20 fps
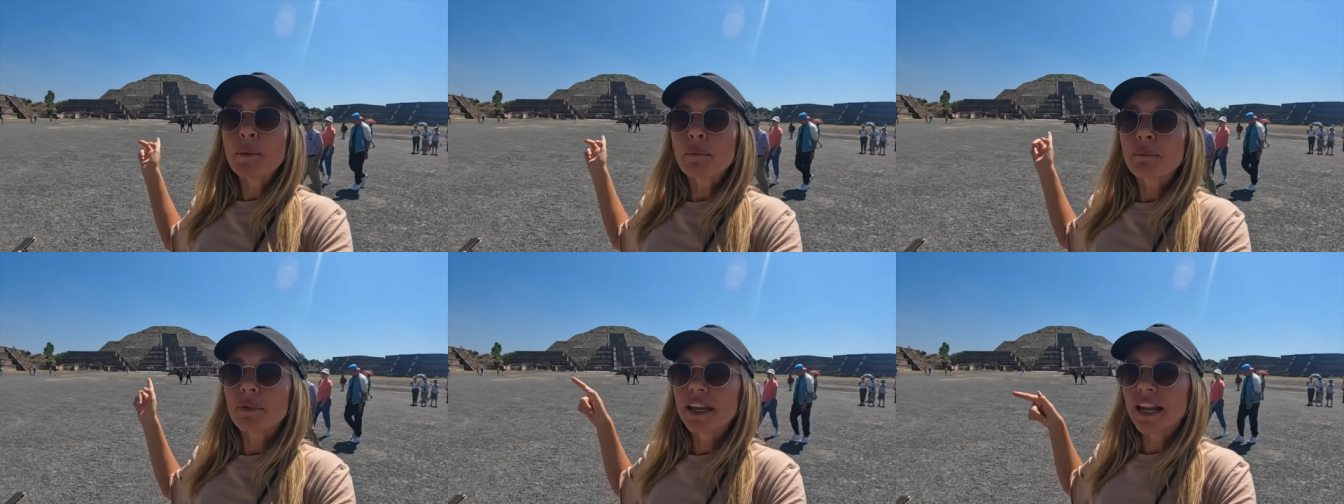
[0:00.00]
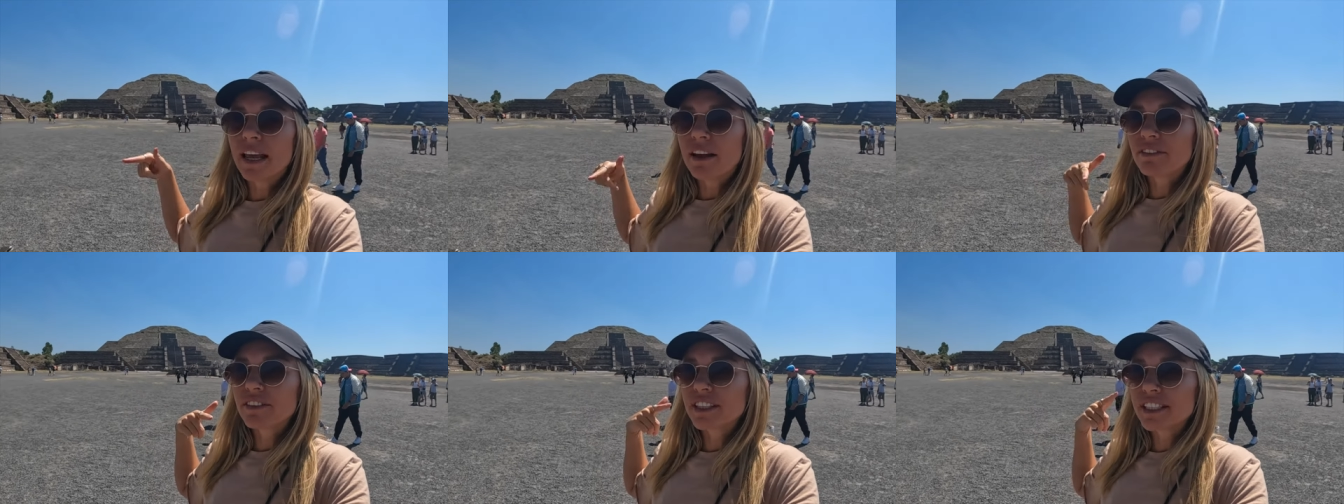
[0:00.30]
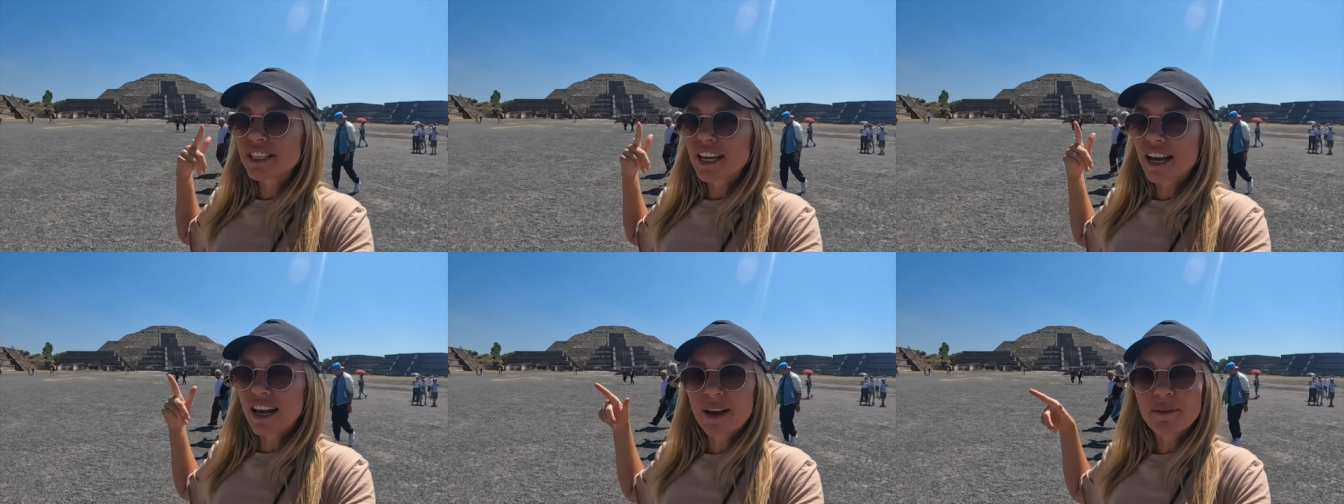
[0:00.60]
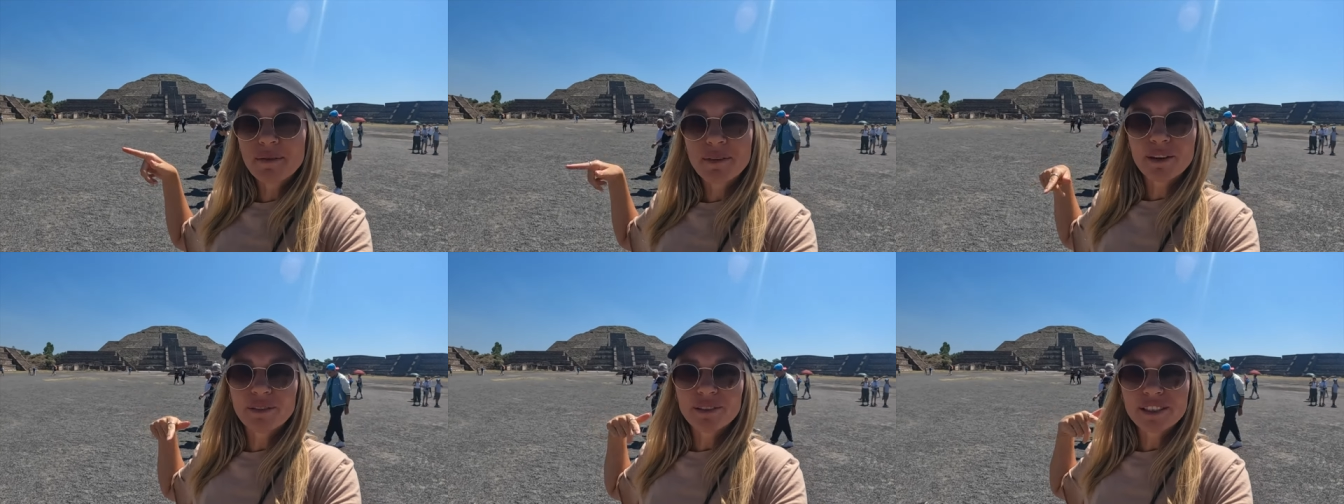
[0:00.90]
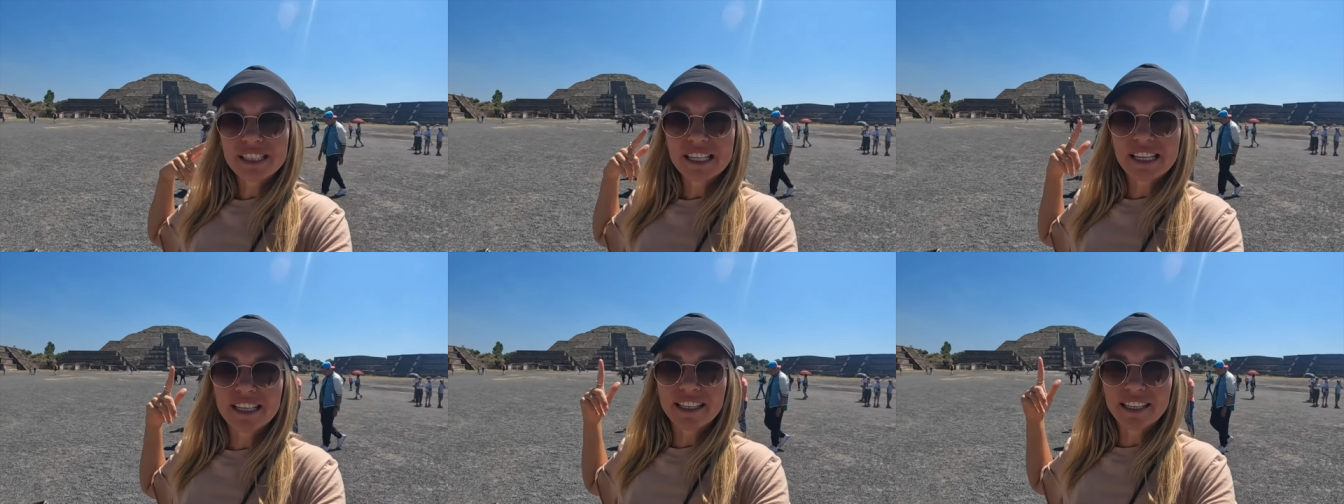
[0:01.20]
but every time there
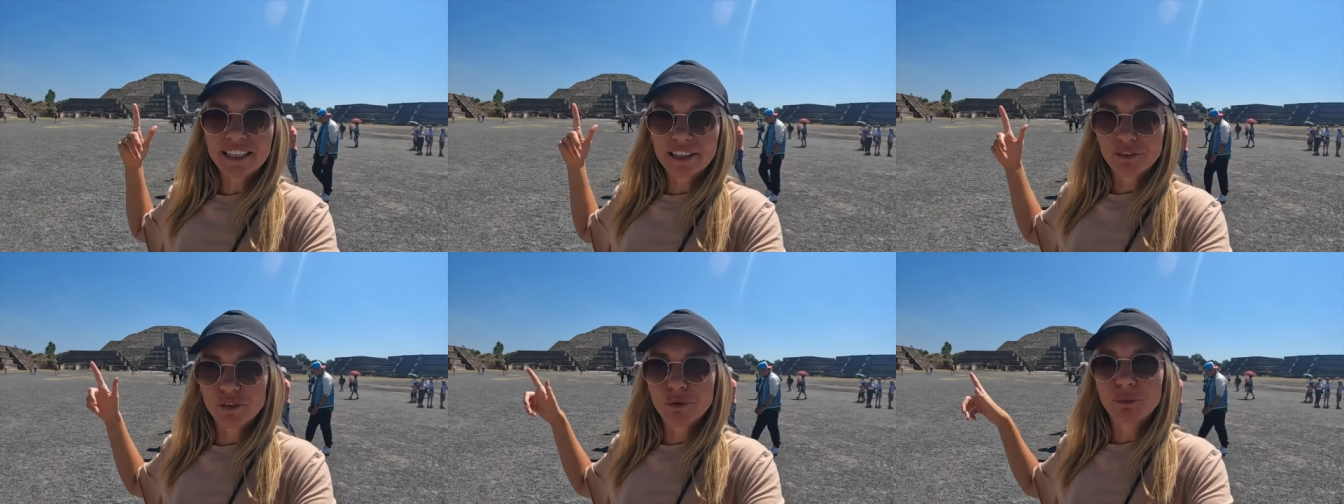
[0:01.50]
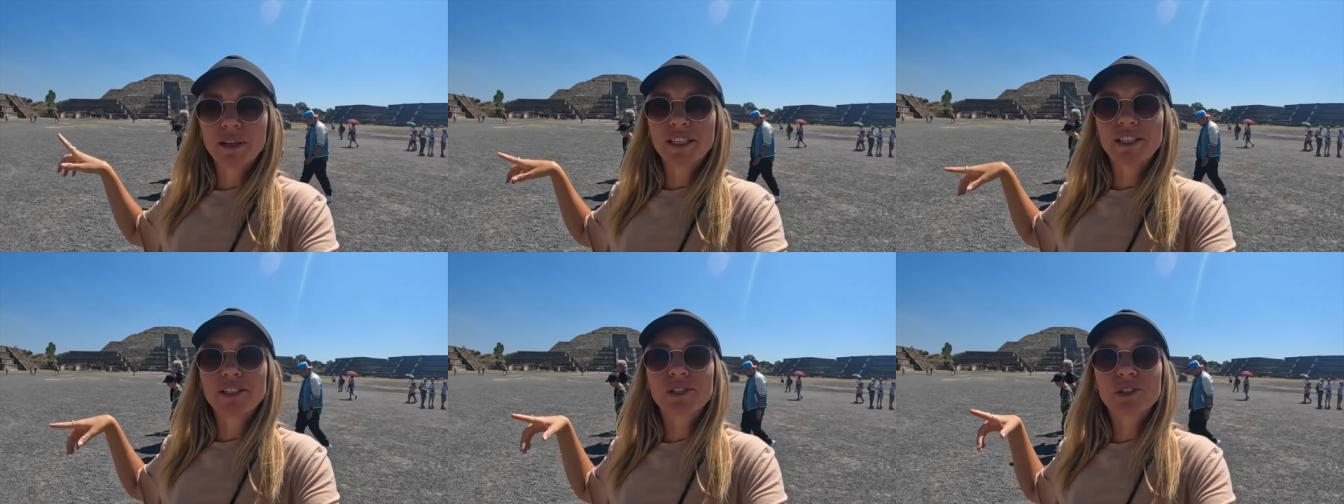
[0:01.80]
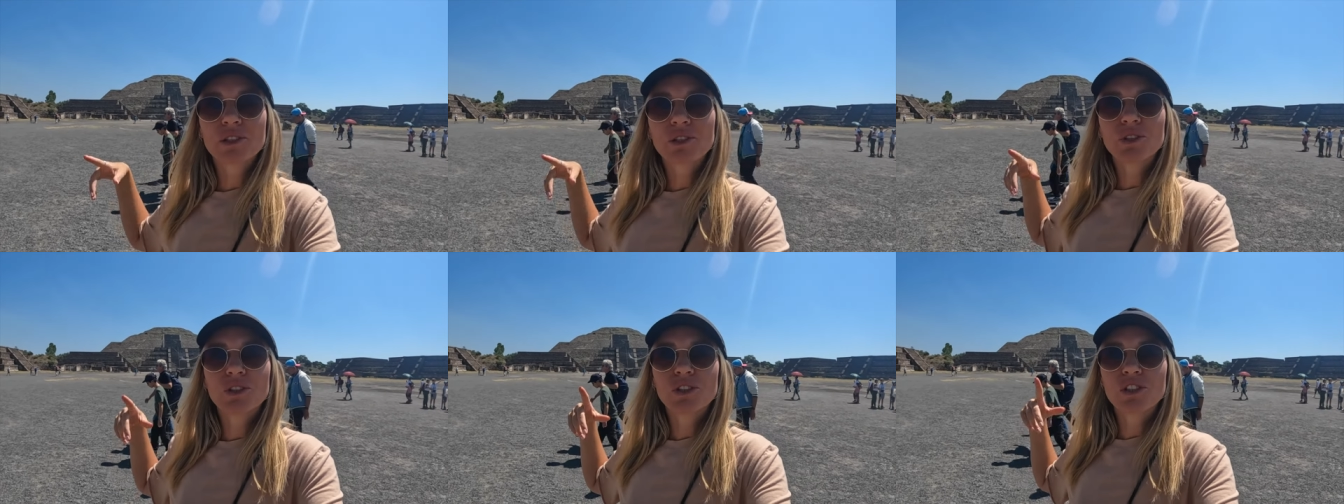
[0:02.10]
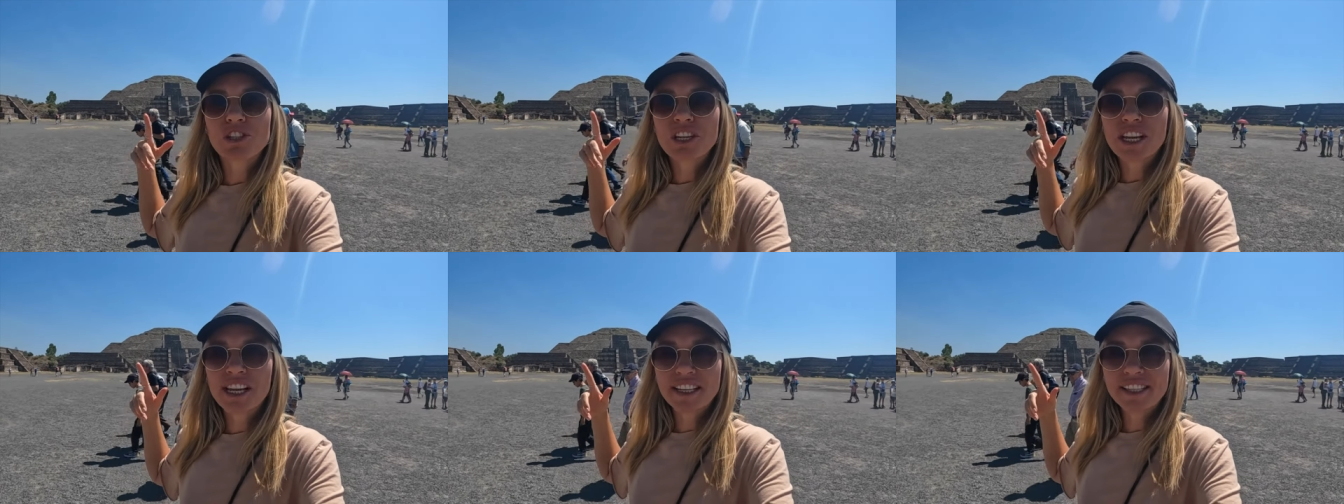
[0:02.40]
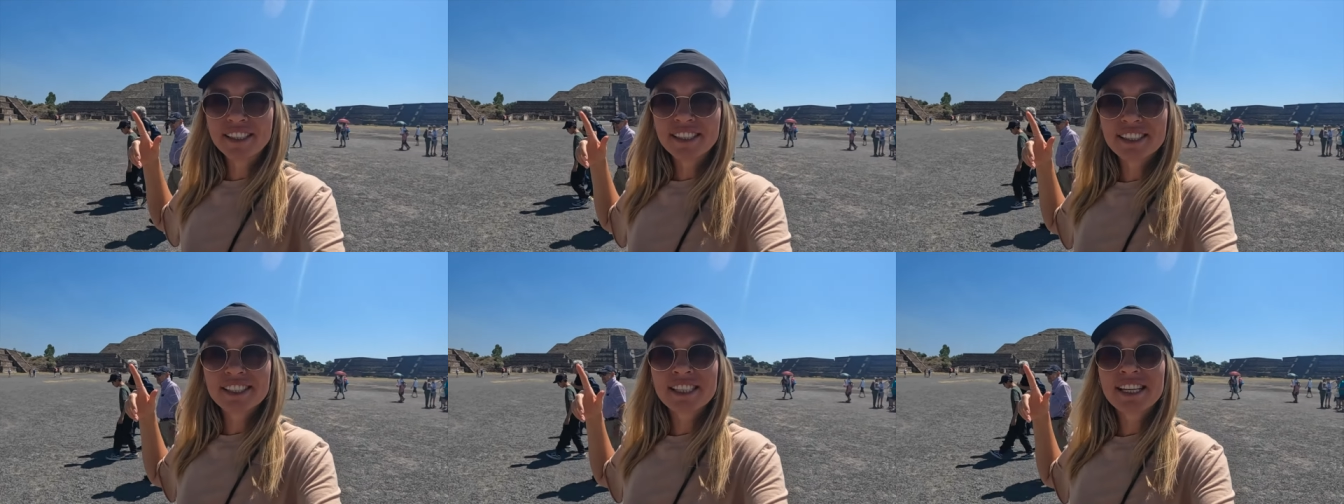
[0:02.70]
was a governmental
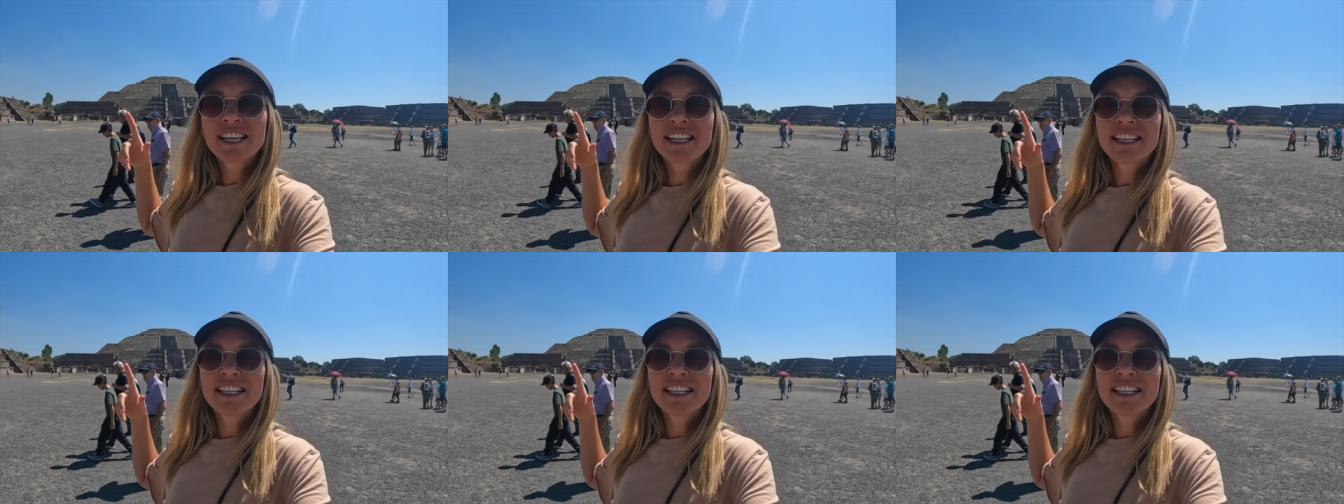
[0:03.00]
change,